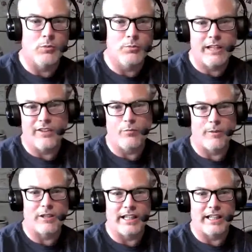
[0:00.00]
in the
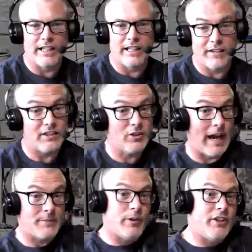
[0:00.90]
Premier League if he's got
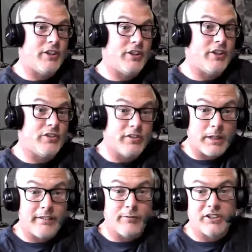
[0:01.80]
aspirations of playing
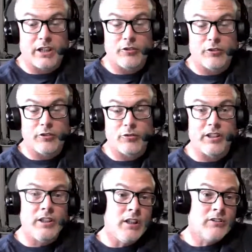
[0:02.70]
for his country.
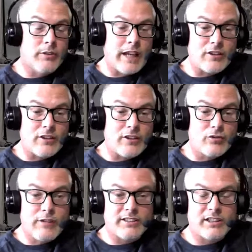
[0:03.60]
So that's
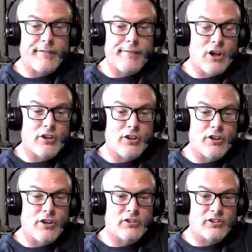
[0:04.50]
Russ's first
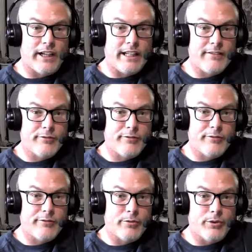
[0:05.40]
signing through the
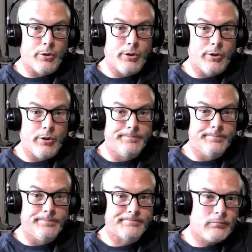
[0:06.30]
door,
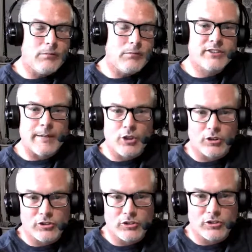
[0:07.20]
Sam
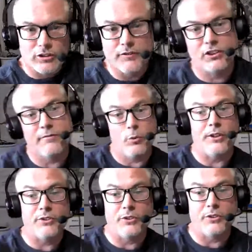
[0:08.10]
Johnstone for seven
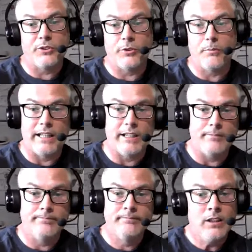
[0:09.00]
point two million.
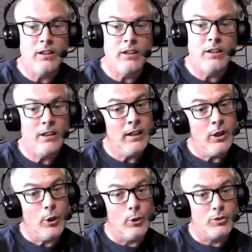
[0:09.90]

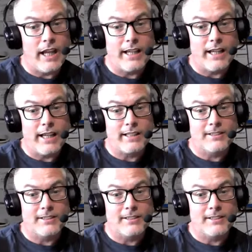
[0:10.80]
Who's next?